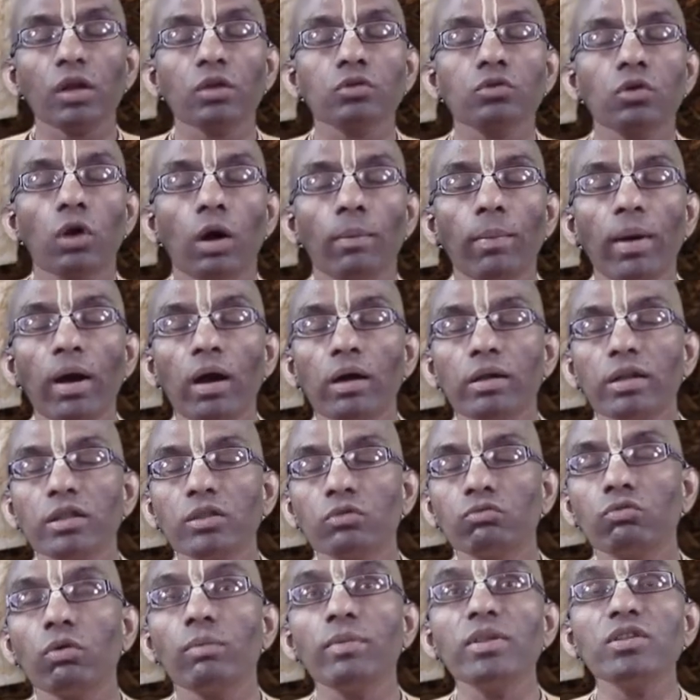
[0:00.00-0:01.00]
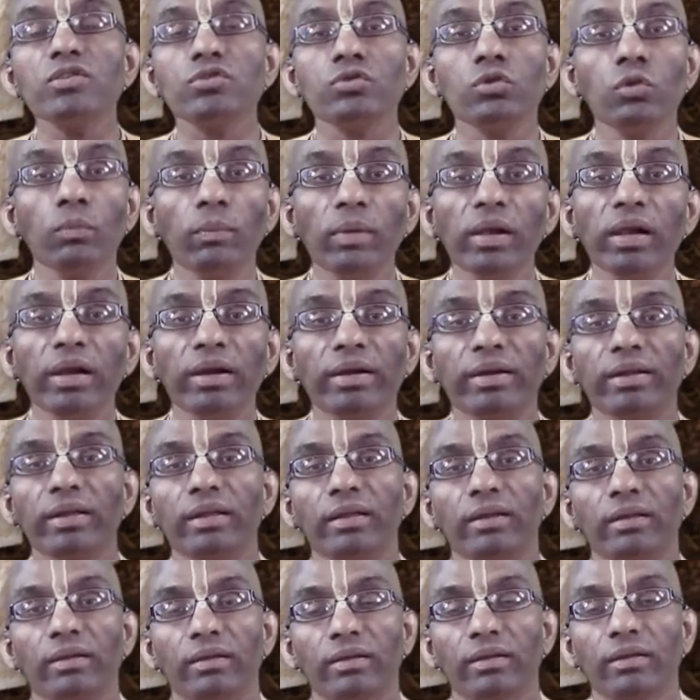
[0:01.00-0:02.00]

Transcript: so amanitvam is humility